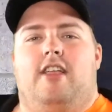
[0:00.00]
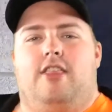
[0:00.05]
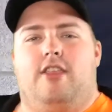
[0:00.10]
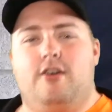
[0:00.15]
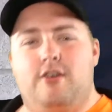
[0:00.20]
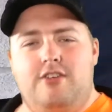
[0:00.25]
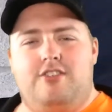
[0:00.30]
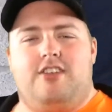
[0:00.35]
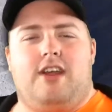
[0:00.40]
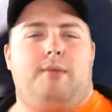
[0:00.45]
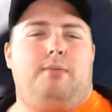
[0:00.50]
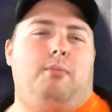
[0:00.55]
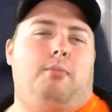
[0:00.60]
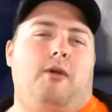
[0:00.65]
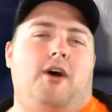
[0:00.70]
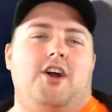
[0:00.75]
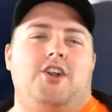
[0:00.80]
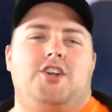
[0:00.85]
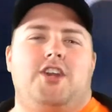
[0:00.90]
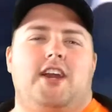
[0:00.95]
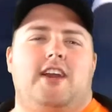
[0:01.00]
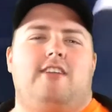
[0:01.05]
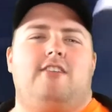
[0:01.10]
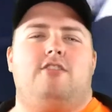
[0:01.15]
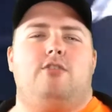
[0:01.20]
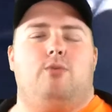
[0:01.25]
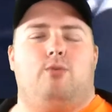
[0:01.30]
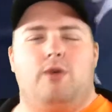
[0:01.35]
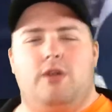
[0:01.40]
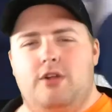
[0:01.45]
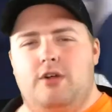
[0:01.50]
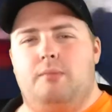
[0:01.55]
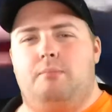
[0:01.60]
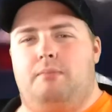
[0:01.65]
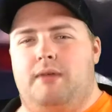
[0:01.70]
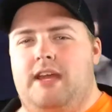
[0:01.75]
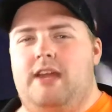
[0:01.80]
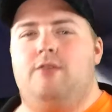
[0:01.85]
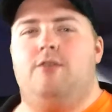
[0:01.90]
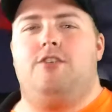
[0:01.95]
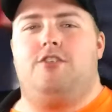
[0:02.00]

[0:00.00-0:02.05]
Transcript: Those type of projects will be